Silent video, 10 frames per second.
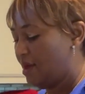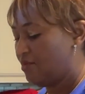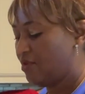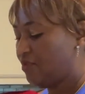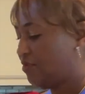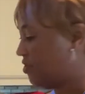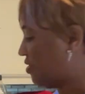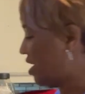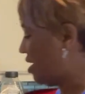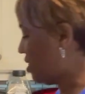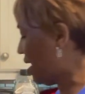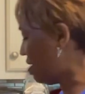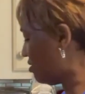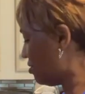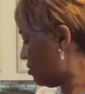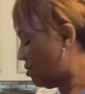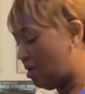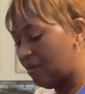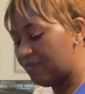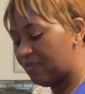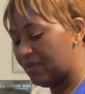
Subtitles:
I'm going to stir that up.